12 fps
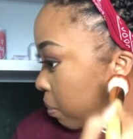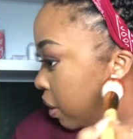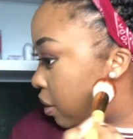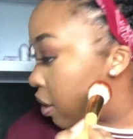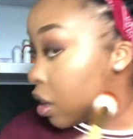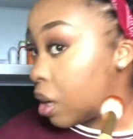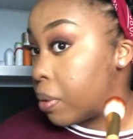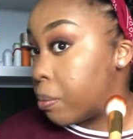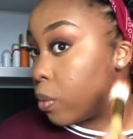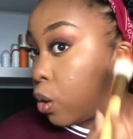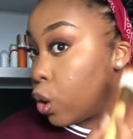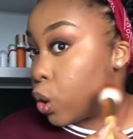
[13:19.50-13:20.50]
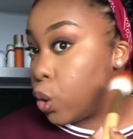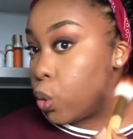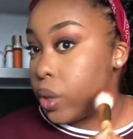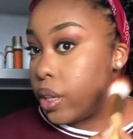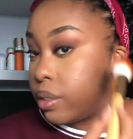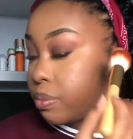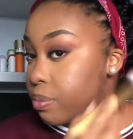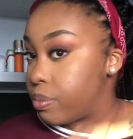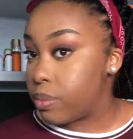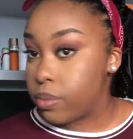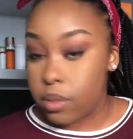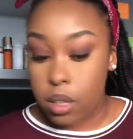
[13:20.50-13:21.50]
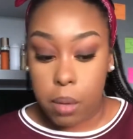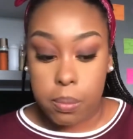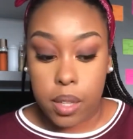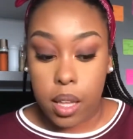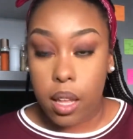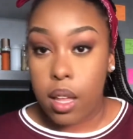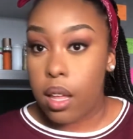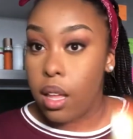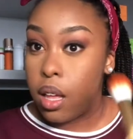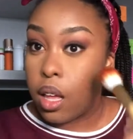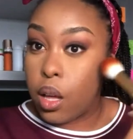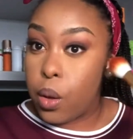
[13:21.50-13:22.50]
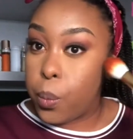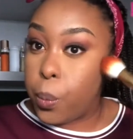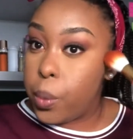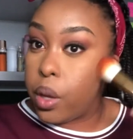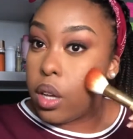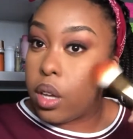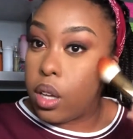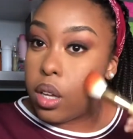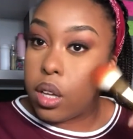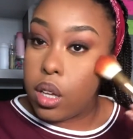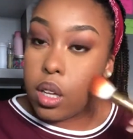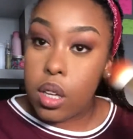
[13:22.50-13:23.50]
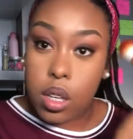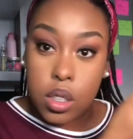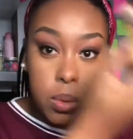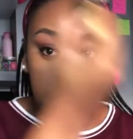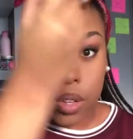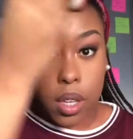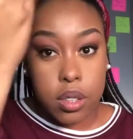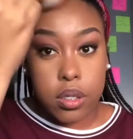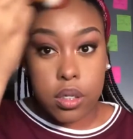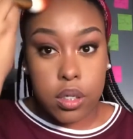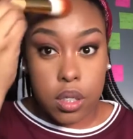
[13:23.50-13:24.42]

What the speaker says: my skin a bit more glowy up there, but should be fine.